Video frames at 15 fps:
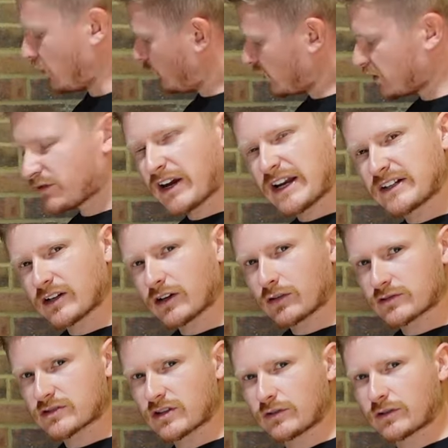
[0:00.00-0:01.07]
With your end
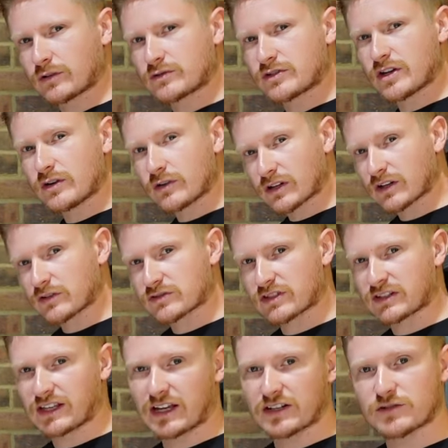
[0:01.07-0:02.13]
holes, don't go too close
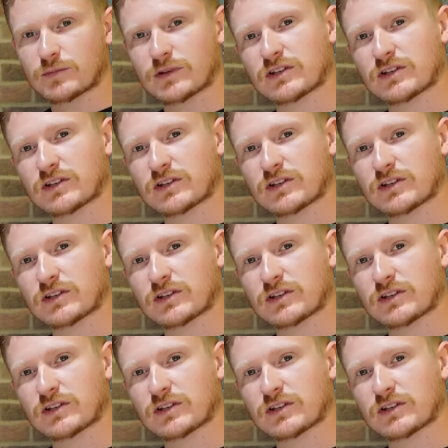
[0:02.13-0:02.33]
to the edge